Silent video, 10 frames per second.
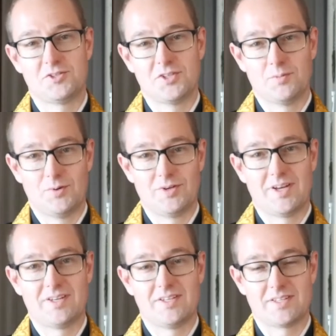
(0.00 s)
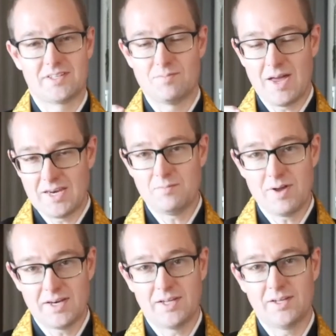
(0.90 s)
to the Buddha, and he says, many,
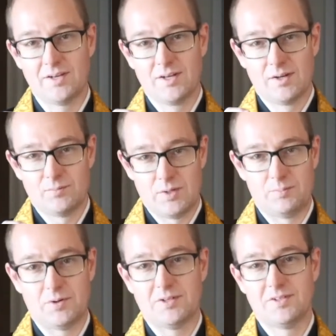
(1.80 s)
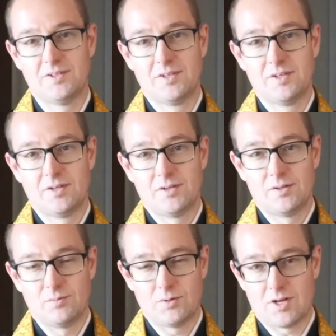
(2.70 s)
many people
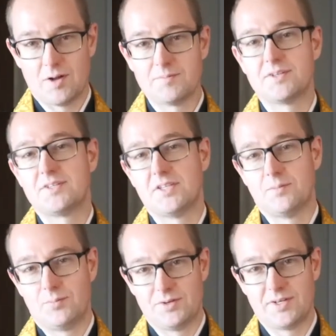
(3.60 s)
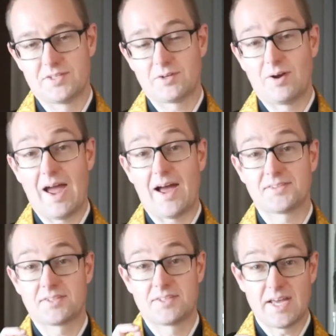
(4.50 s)
will come to see the Buddha. So I
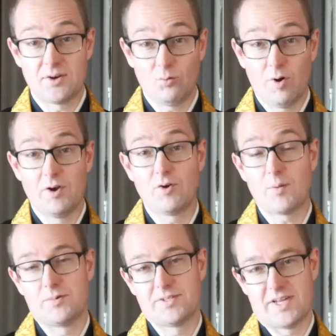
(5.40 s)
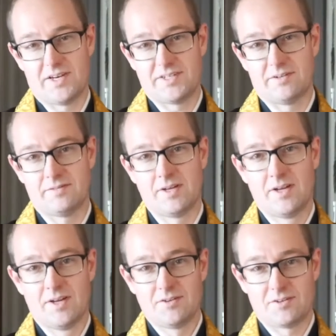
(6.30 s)
ask, send one representative
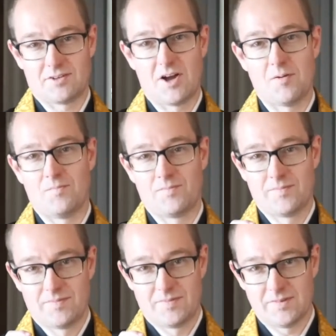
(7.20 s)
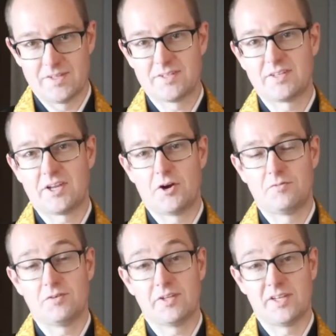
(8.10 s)
to come, listen
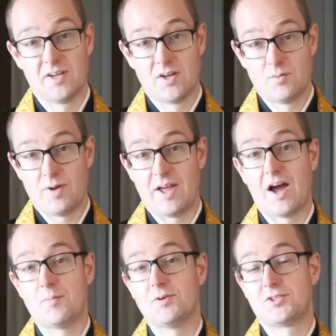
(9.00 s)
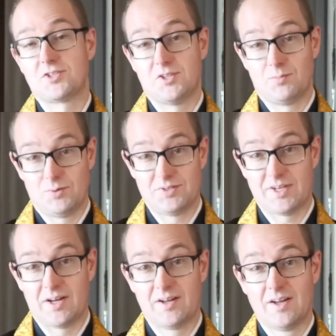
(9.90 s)
carefully, pay homage to the
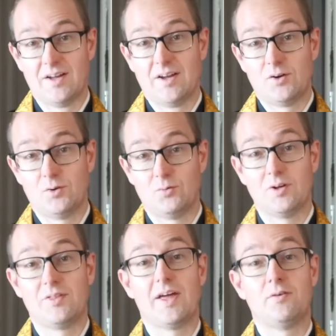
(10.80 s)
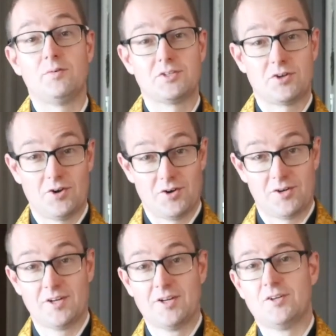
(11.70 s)
Buddha, who will then
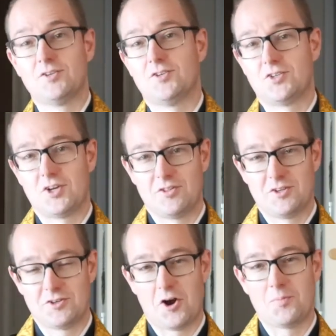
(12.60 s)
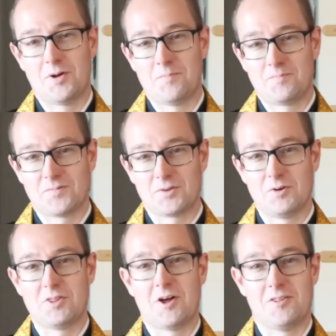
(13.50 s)
return to share the Dharma
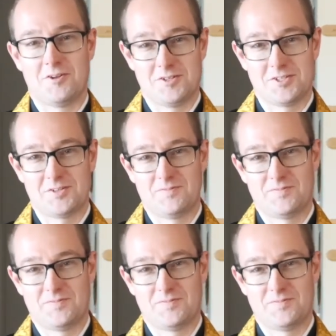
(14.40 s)
with others.